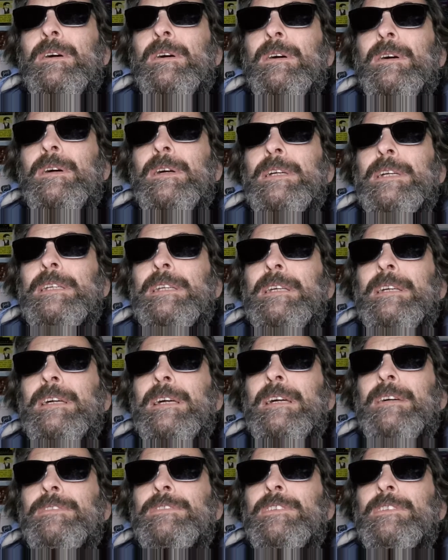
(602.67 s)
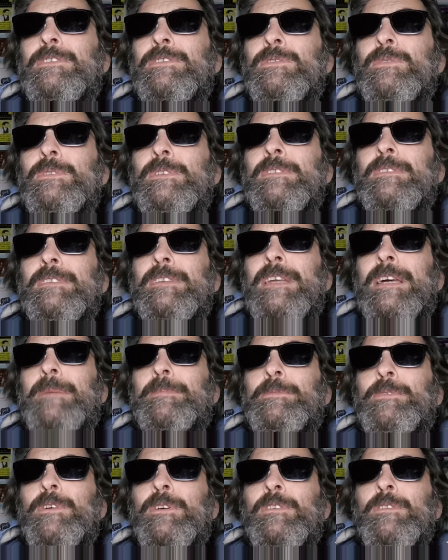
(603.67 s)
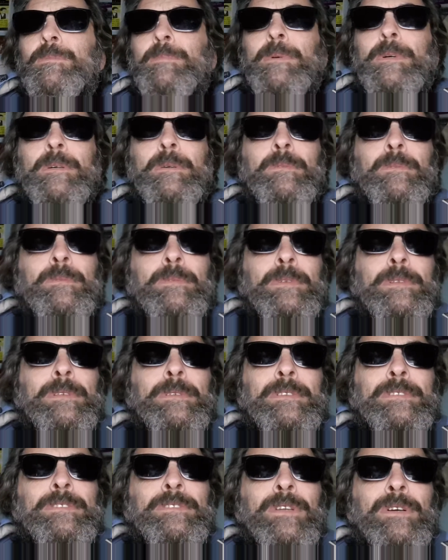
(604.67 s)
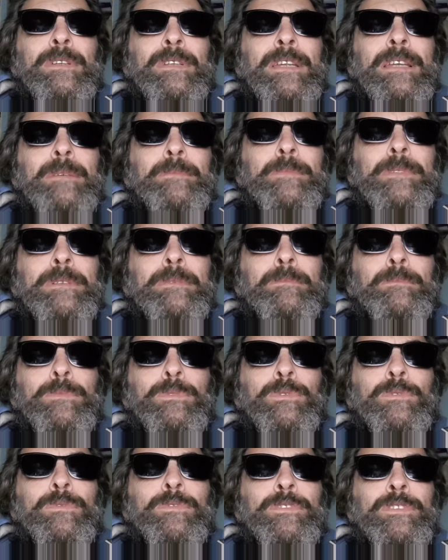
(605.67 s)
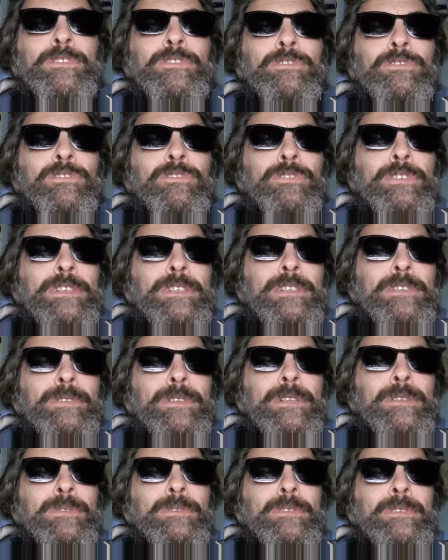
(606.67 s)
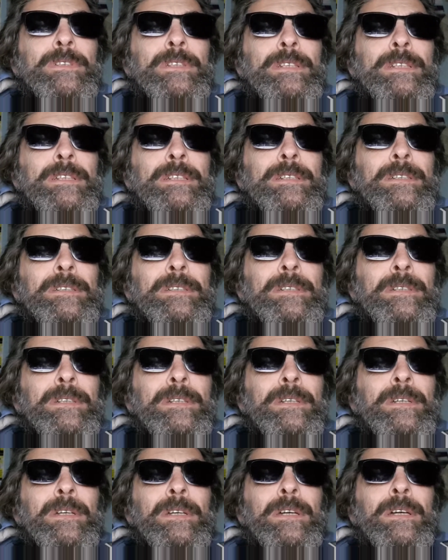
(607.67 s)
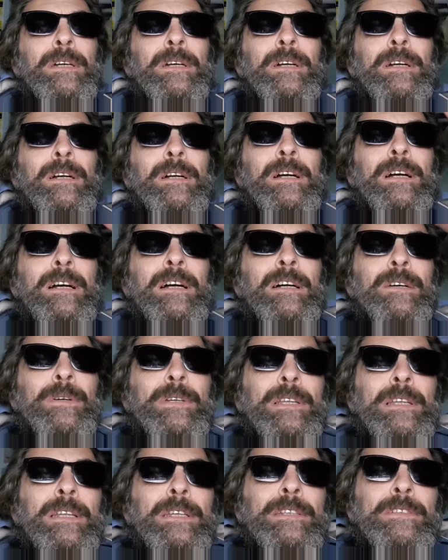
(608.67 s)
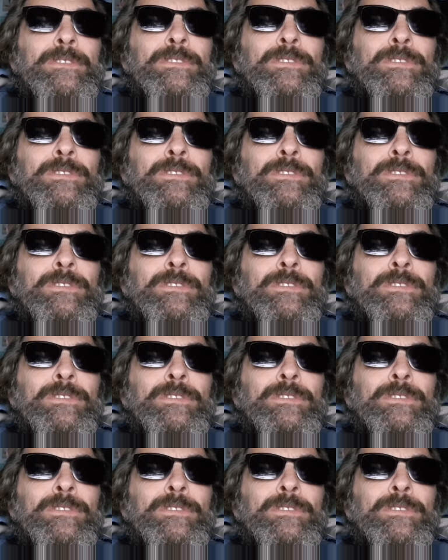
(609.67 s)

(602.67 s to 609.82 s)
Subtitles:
Oh, I'm going to have to sort this laptop up. It's not letting me move the screen around how I'd like